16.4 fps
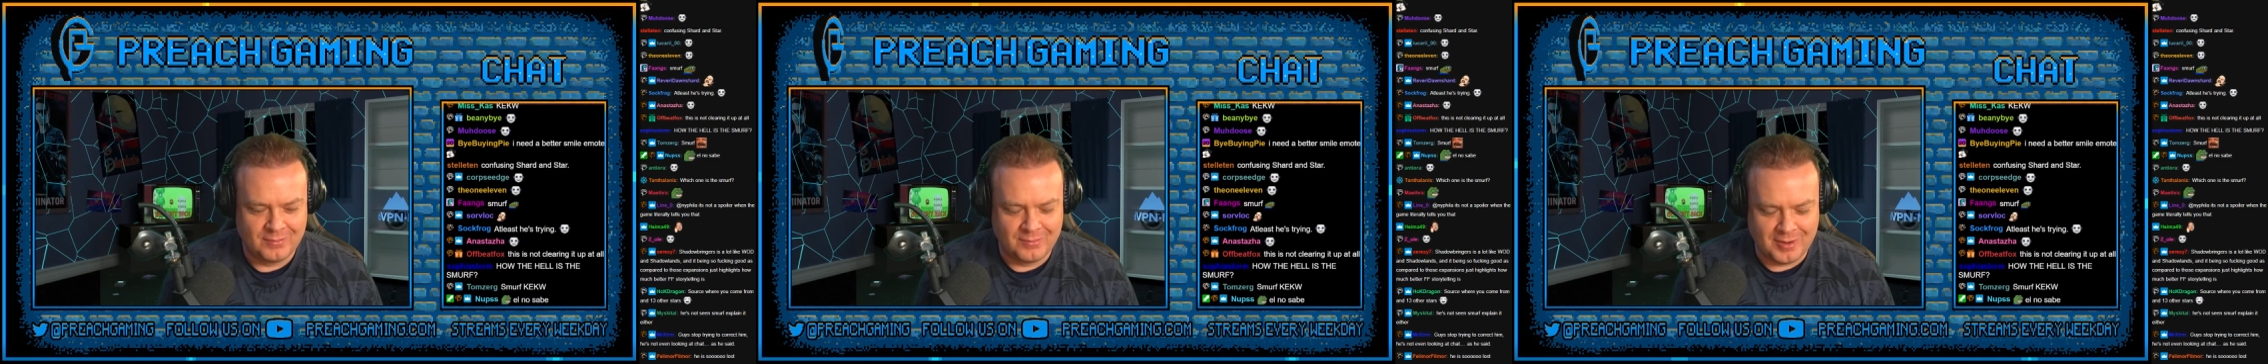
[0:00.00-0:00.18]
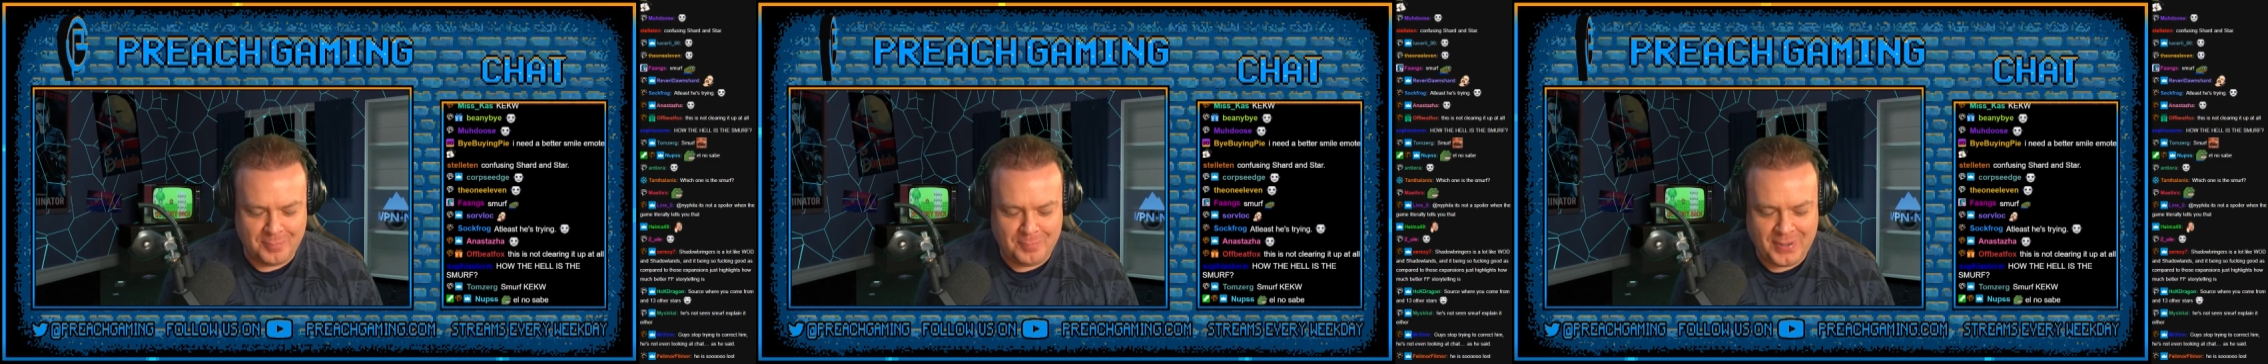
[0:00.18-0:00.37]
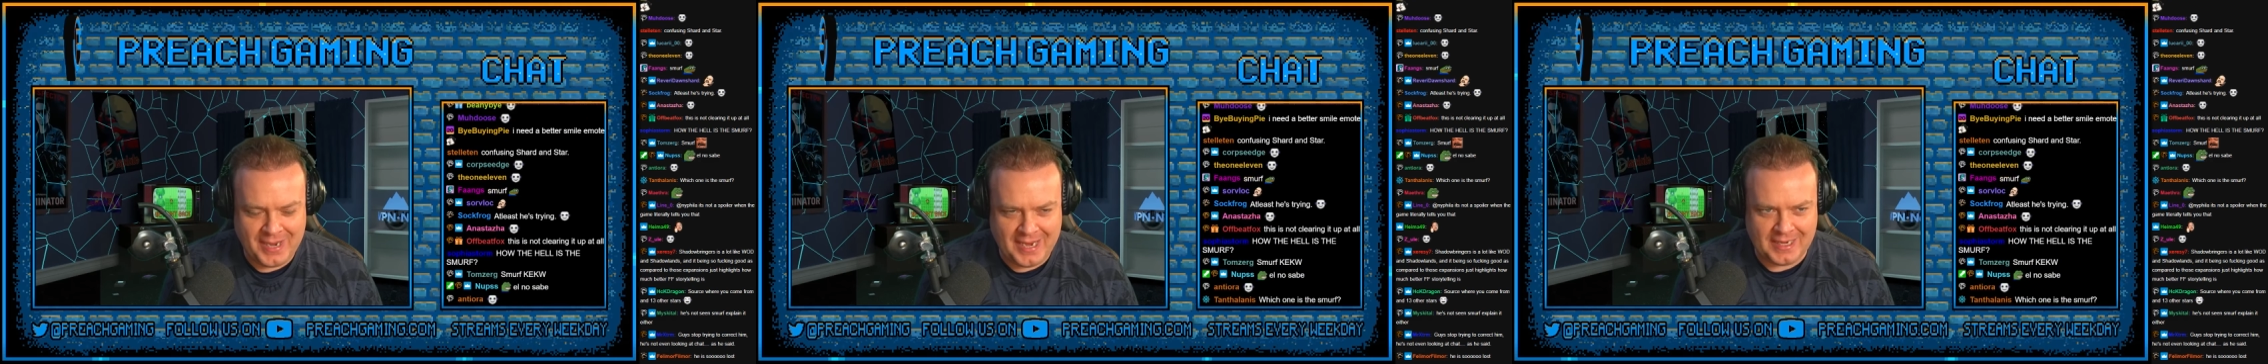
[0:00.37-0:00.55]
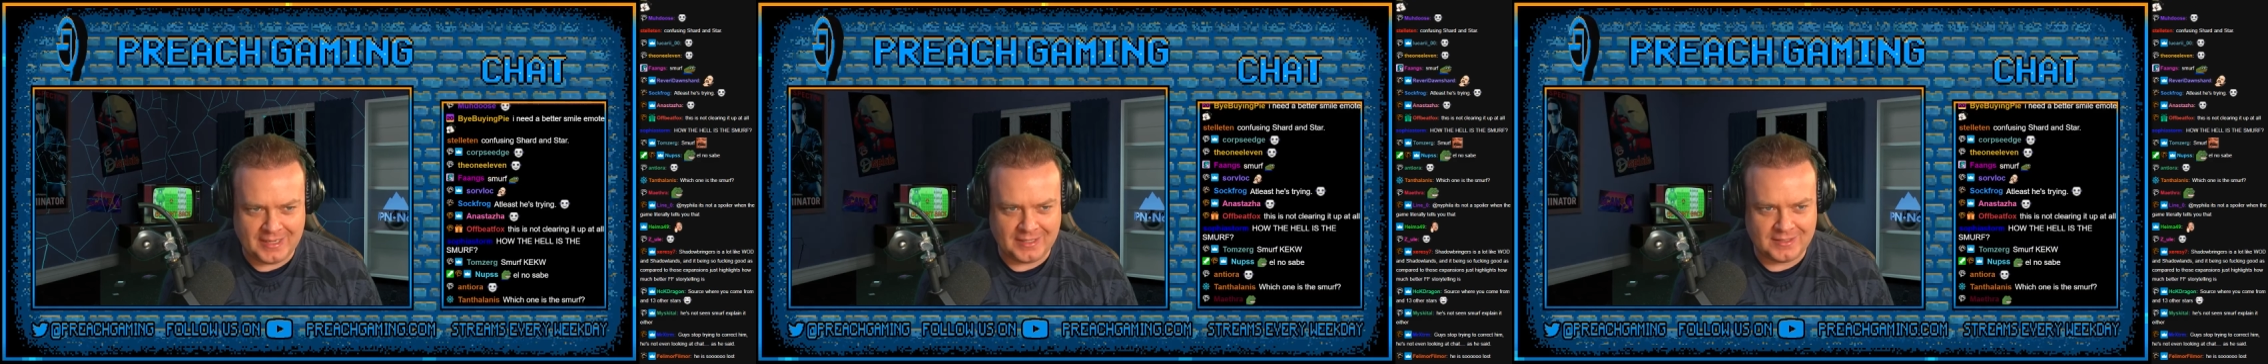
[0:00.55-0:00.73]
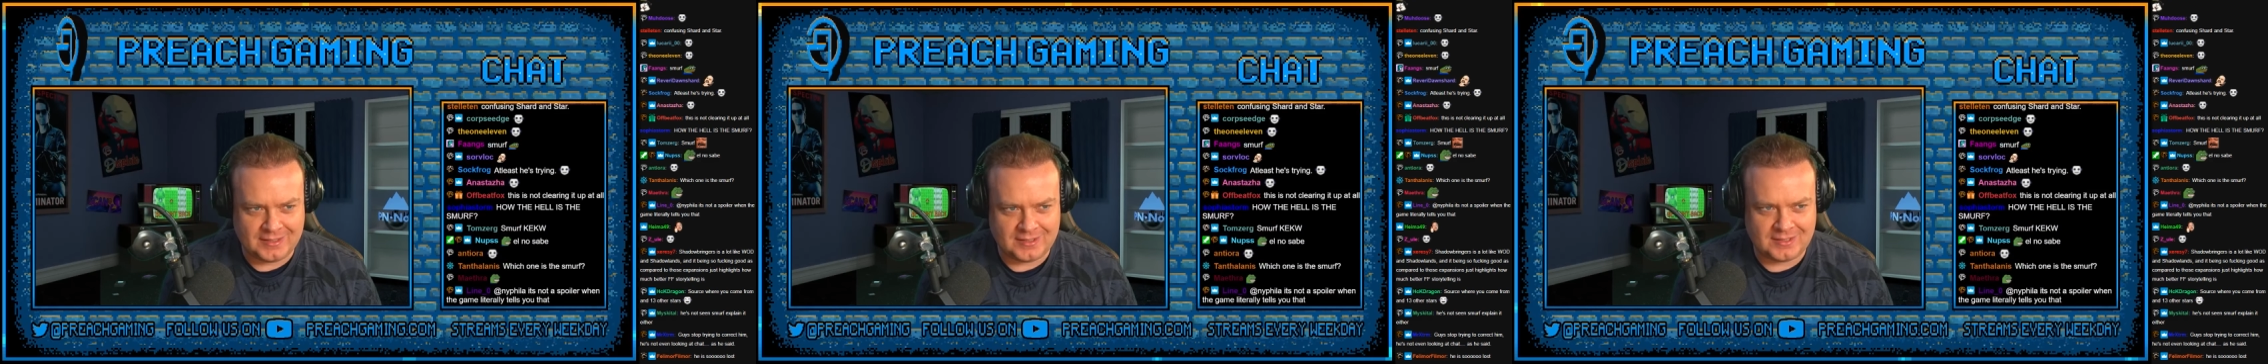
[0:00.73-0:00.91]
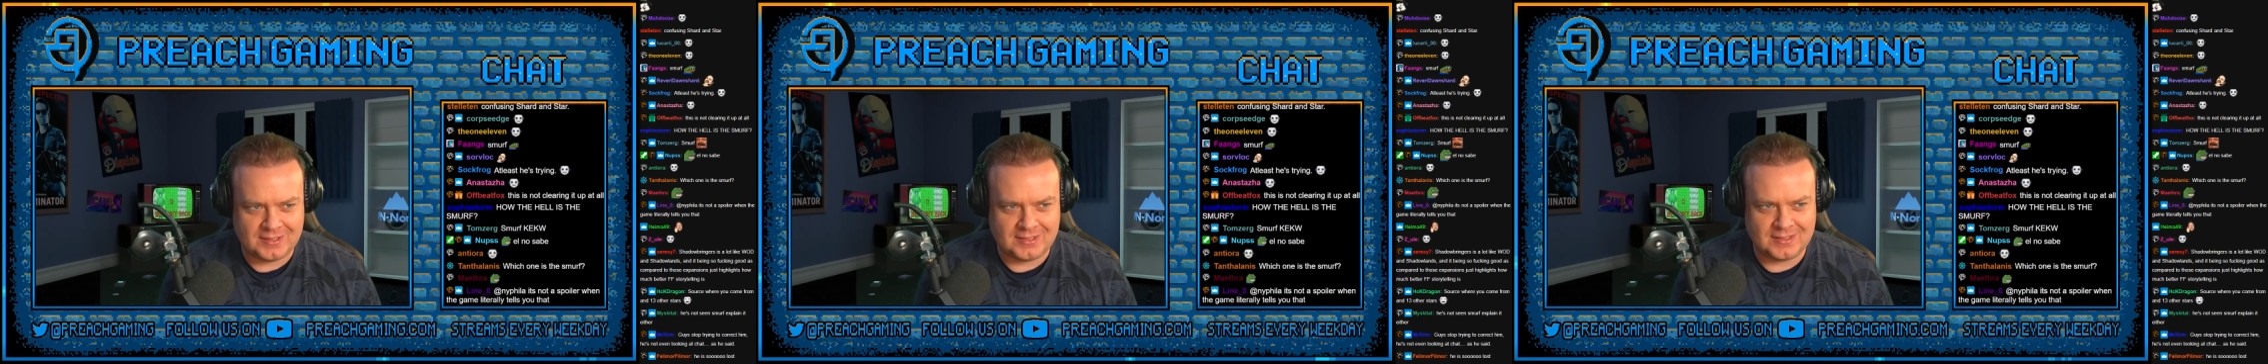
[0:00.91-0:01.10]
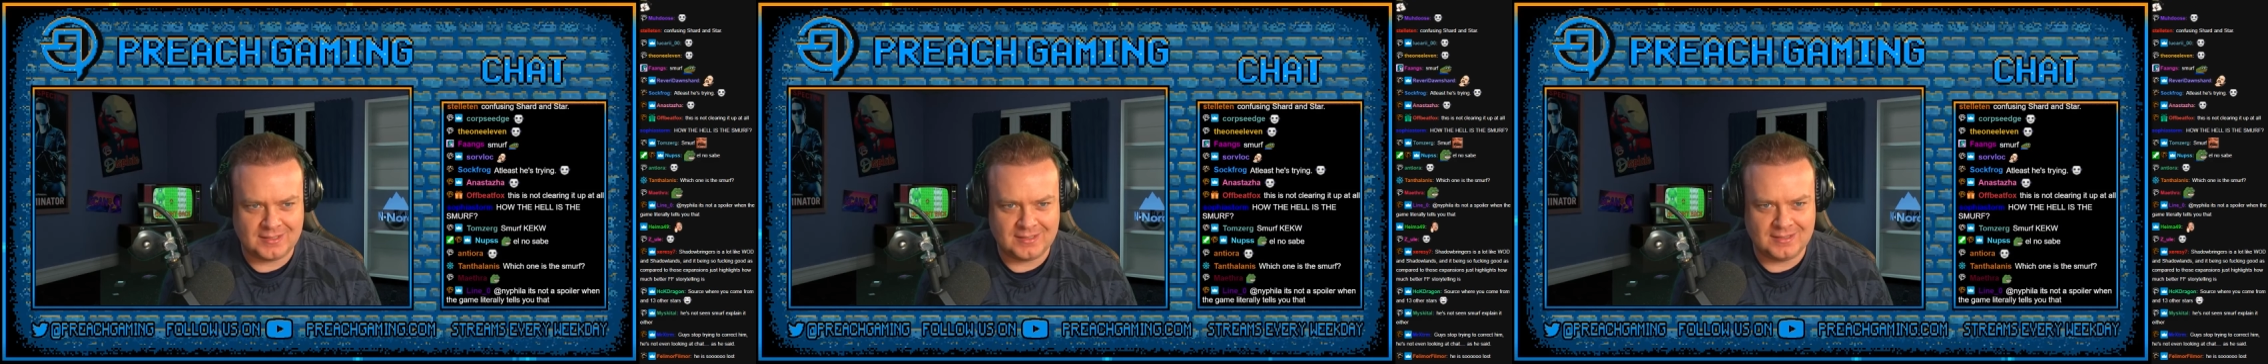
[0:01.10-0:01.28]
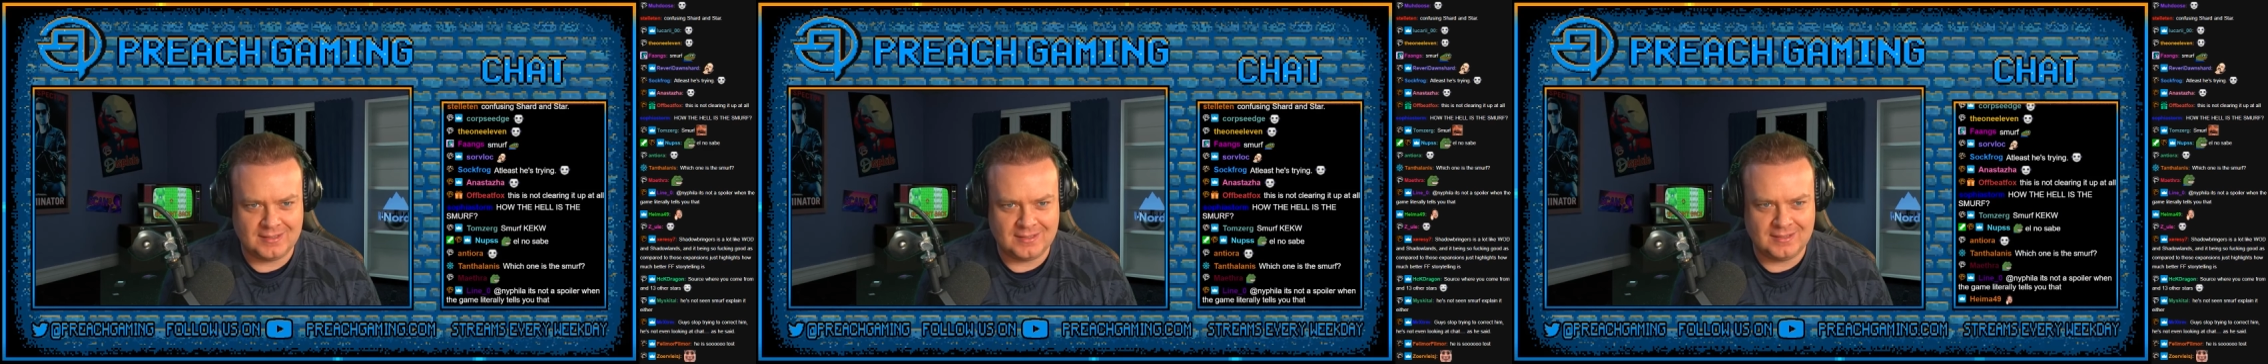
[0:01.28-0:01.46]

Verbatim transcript: repeats